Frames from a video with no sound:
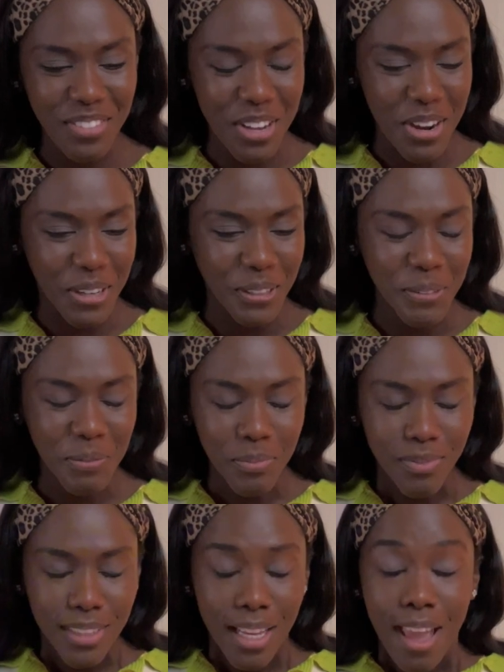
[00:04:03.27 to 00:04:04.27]
you know.
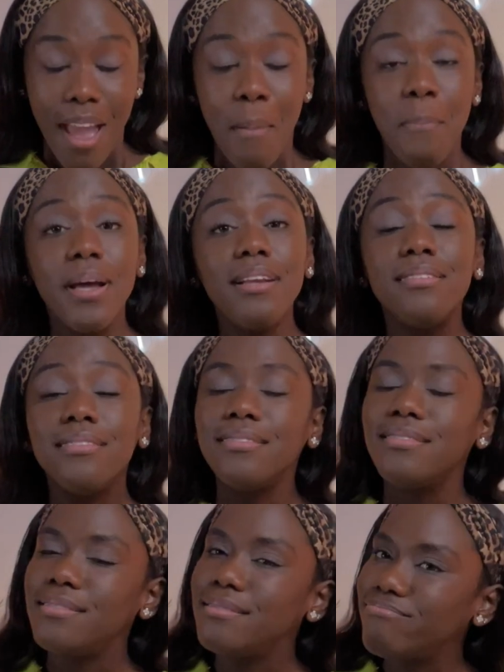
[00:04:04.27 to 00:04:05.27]
But
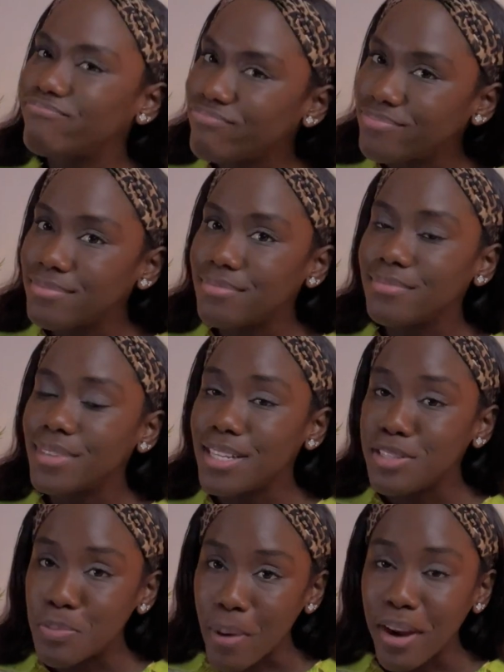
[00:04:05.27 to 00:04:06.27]

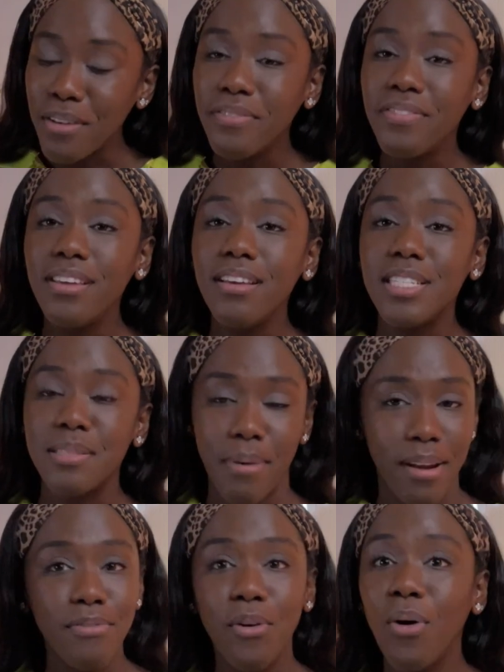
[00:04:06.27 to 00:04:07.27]
in spite
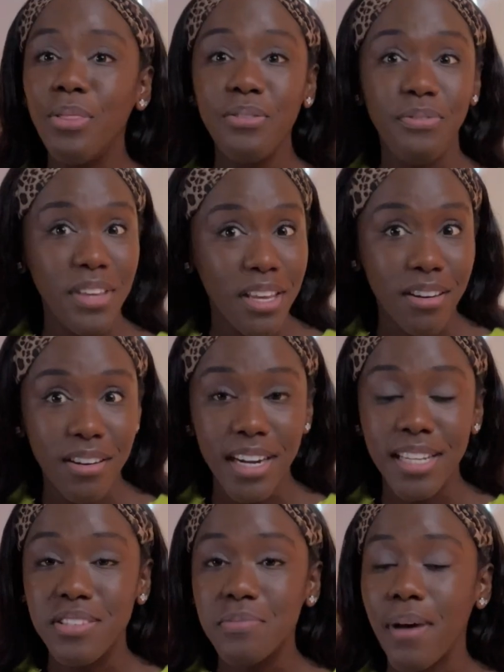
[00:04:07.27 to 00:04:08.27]
of all the fear,
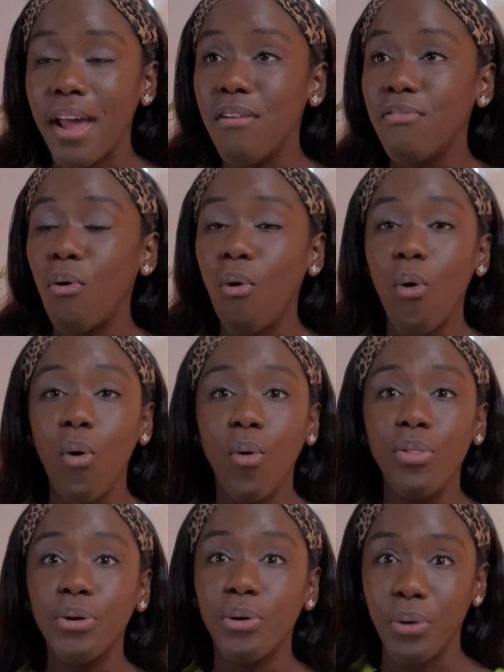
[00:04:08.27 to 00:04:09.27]
in spite of all
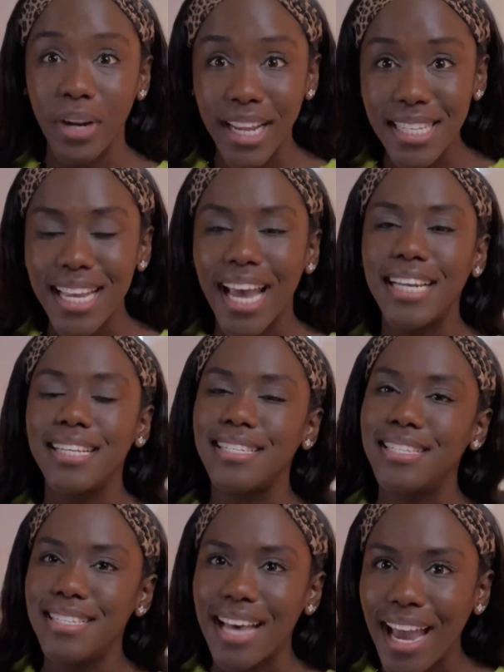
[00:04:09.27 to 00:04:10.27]
the critics, I
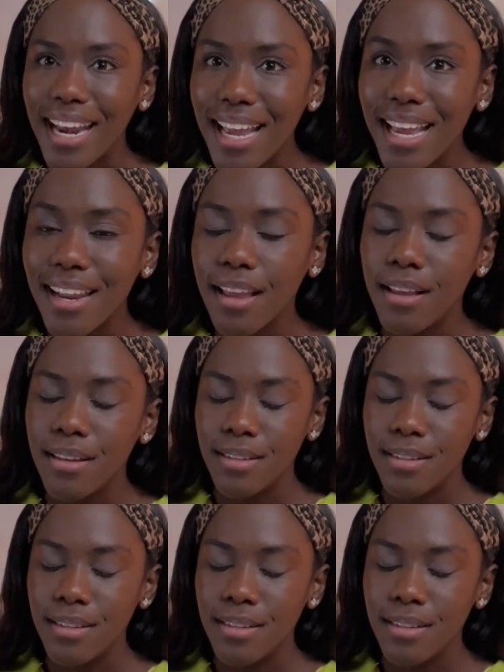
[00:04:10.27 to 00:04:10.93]
decided